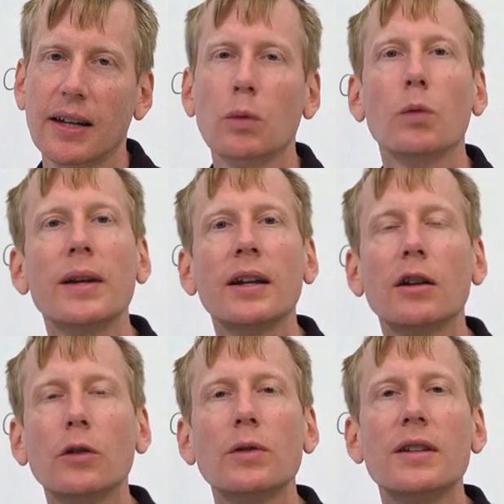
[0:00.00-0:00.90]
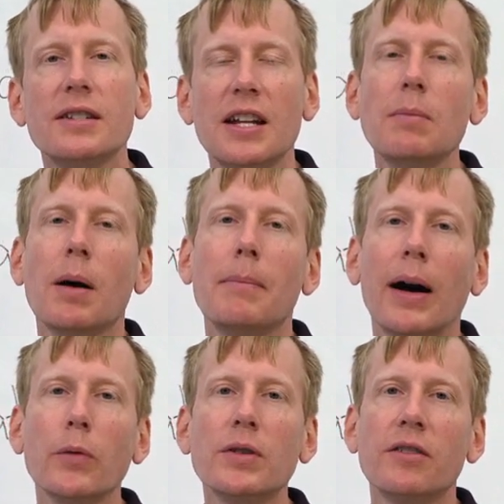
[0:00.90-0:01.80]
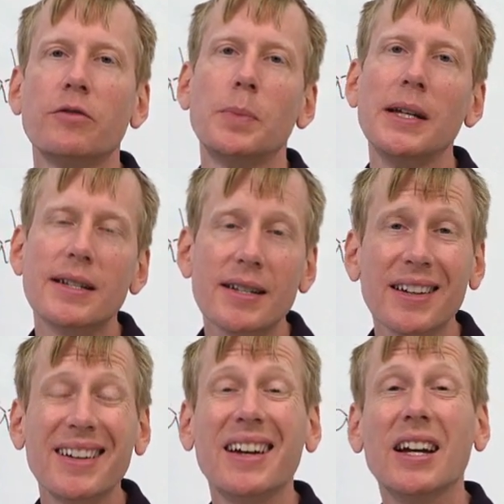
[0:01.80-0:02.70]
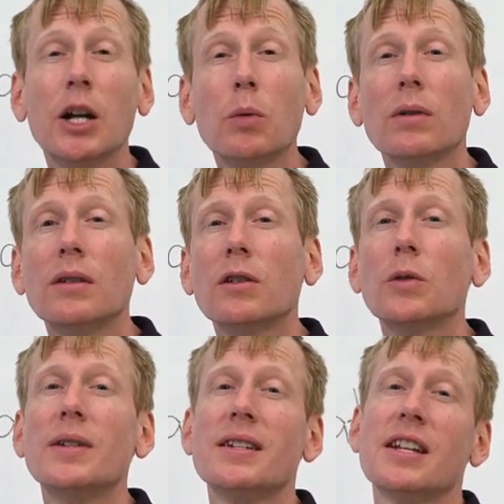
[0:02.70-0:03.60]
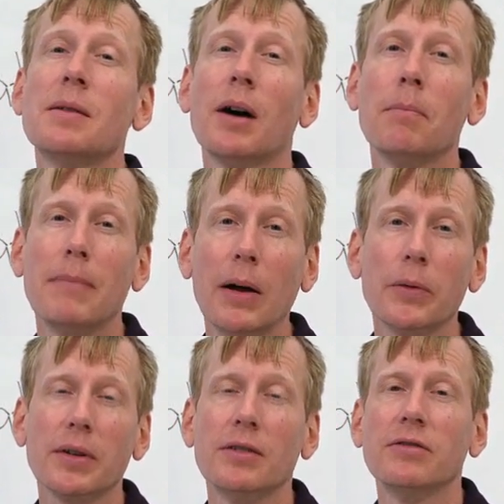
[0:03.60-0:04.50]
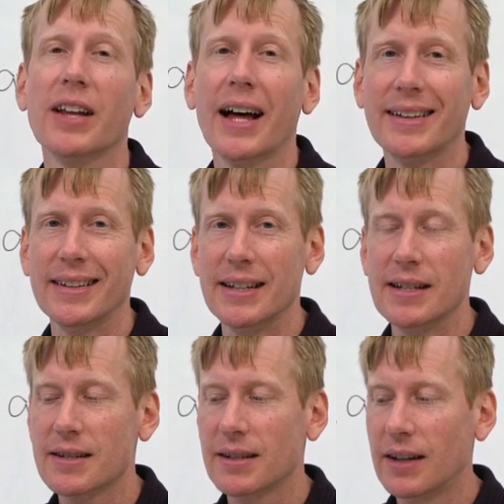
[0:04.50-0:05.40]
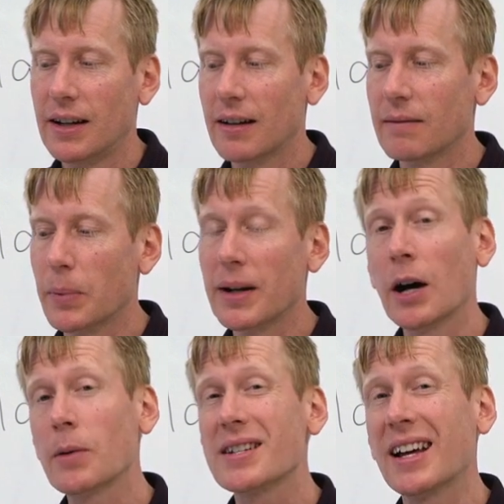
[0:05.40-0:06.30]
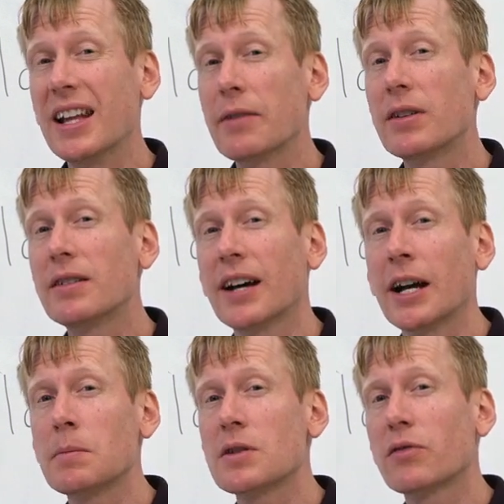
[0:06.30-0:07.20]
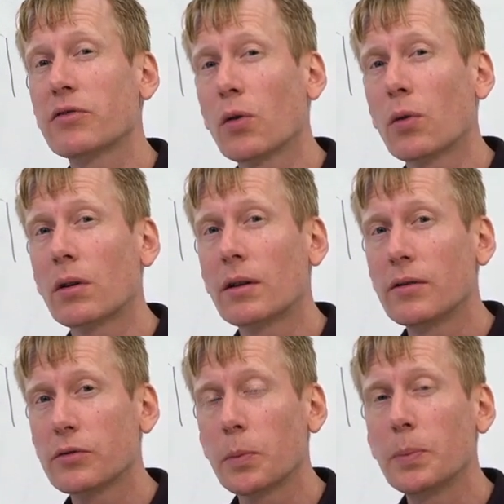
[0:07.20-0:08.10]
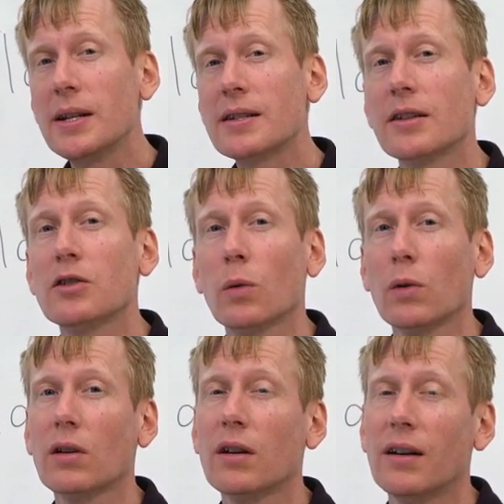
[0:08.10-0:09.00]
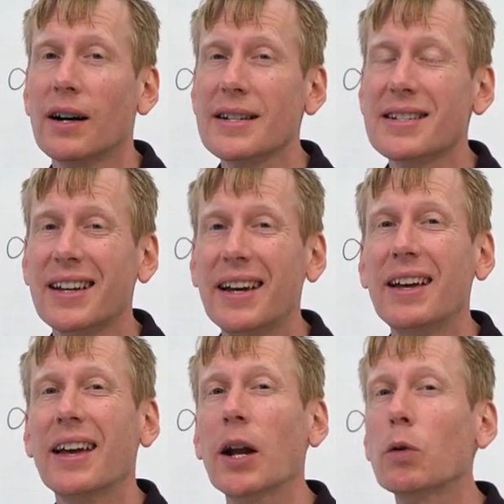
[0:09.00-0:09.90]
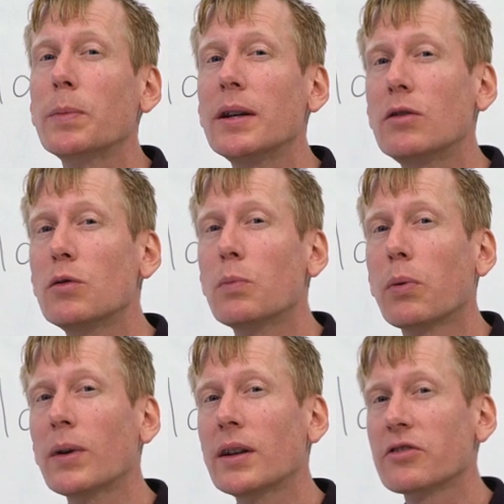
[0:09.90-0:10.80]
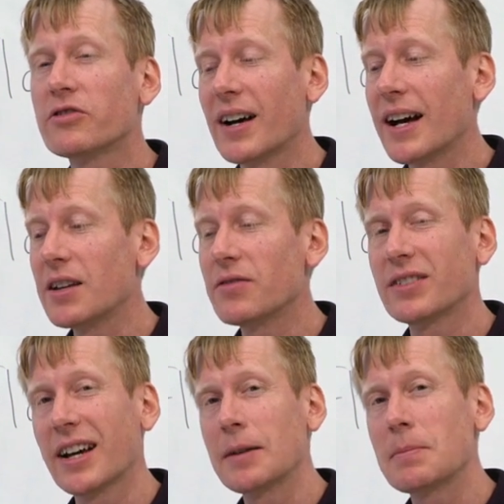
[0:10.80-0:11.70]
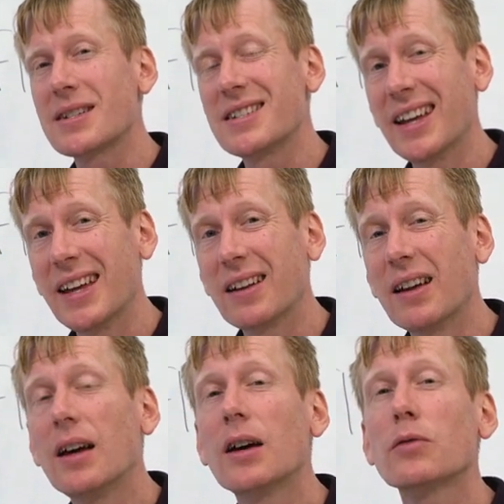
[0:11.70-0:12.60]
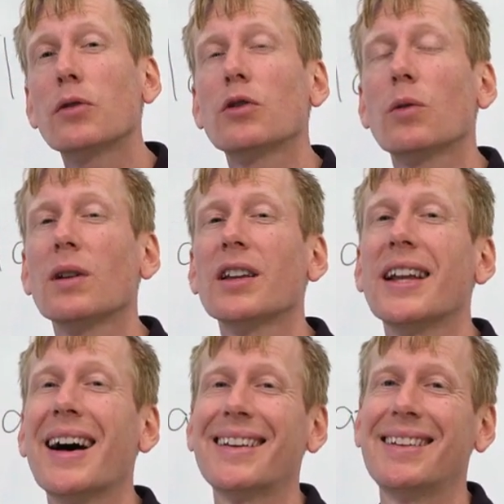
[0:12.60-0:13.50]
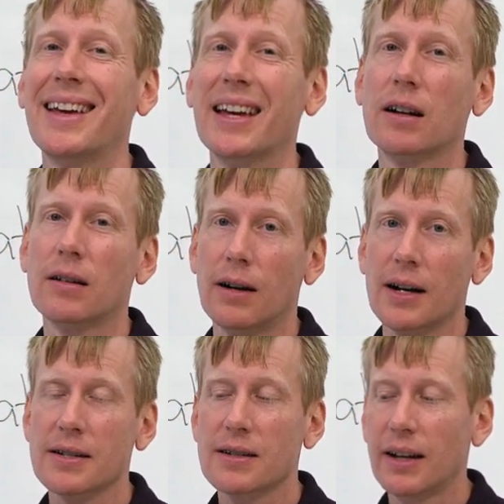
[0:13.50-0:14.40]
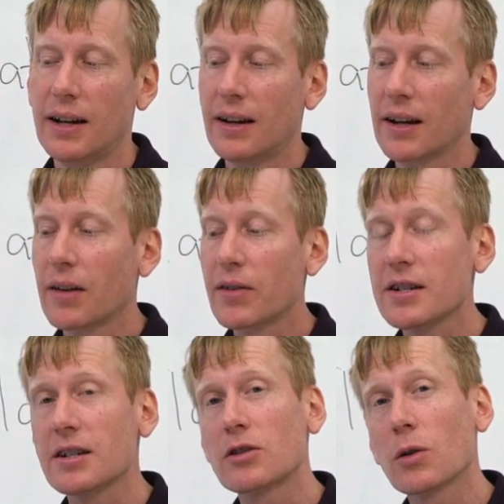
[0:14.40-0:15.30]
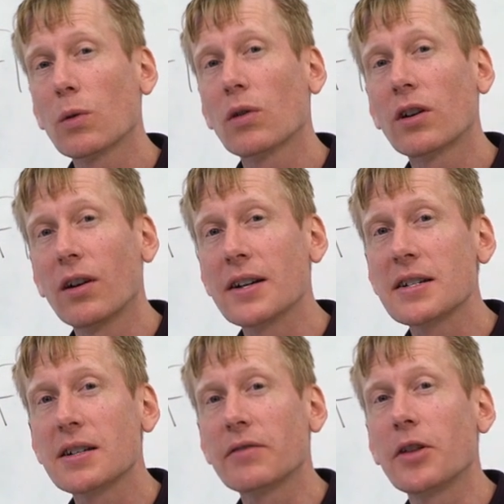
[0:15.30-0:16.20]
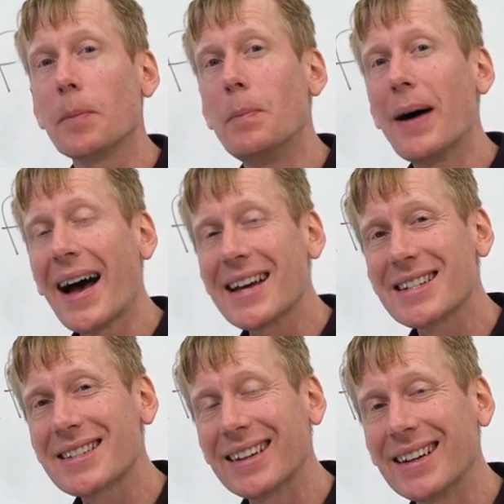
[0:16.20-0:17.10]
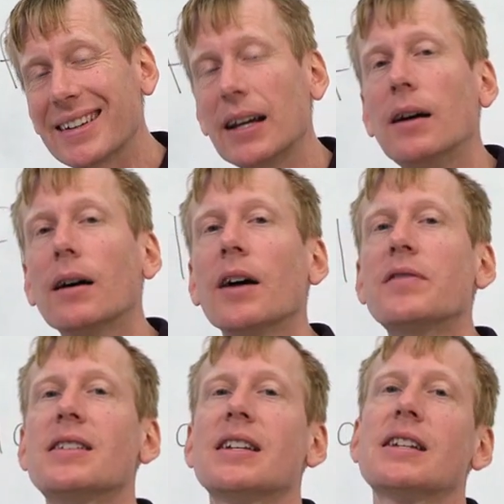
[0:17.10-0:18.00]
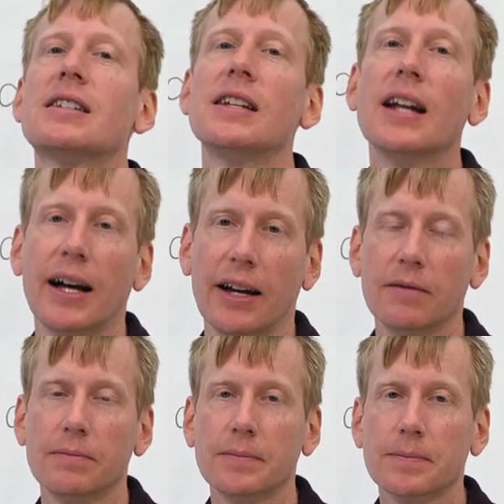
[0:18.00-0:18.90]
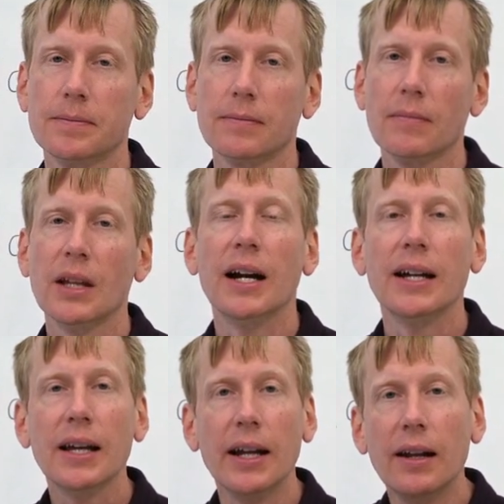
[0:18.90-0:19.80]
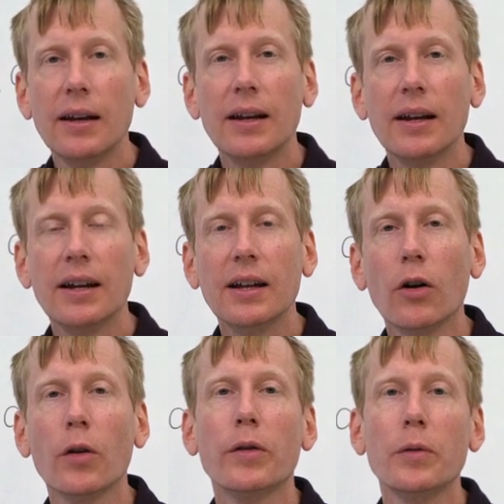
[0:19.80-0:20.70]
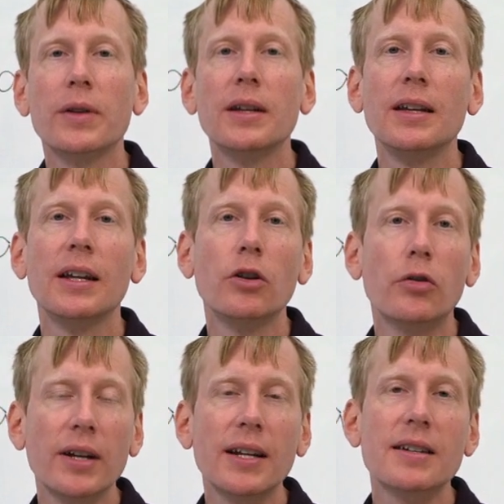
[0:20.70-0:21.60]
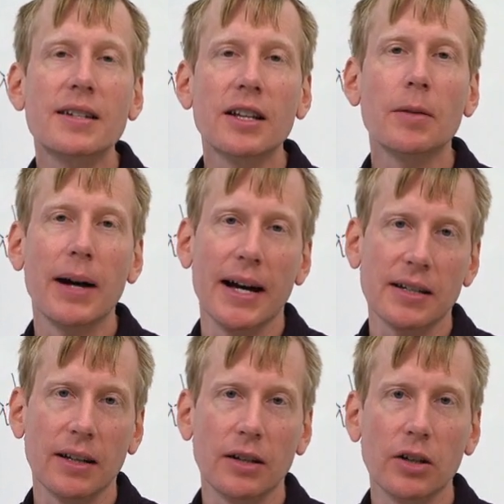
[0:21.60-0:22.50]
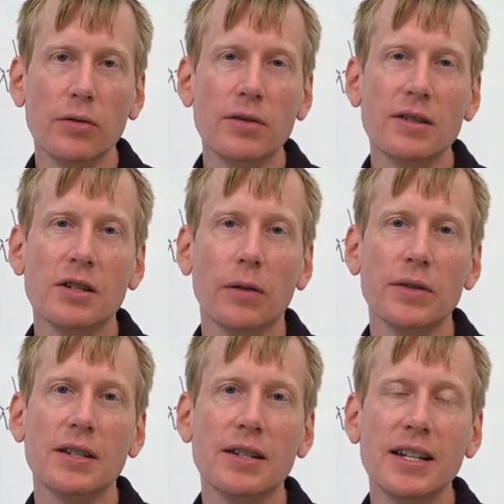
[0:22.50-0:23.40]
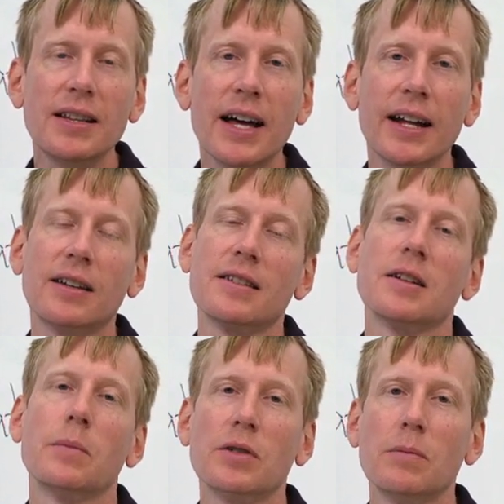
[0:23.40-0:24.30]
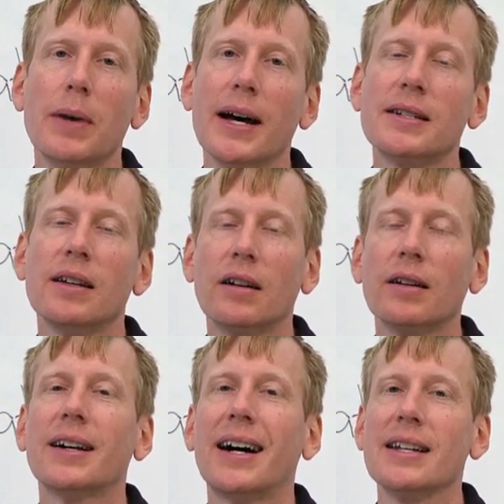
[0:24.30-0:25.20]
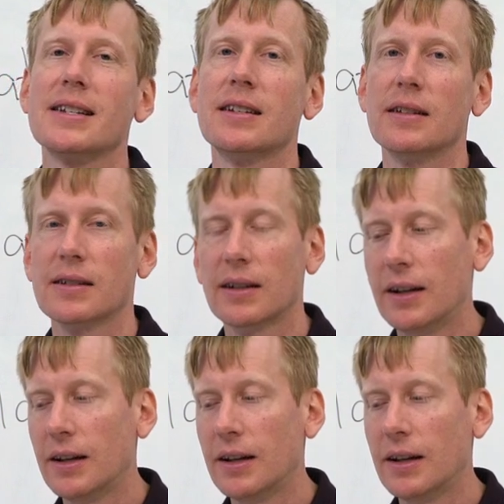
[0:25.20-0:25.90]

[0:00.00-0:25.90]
It will include the same amount of pizza, and it will include the same amount of lattes. But now it's 11 times 4 for pizza total cost, and it will be 2.5 times 10 for total latte cost, giving us a total cost of the basket of 69. Again, although the ingredients in the basket, the goods and services in that consumption basket are constant.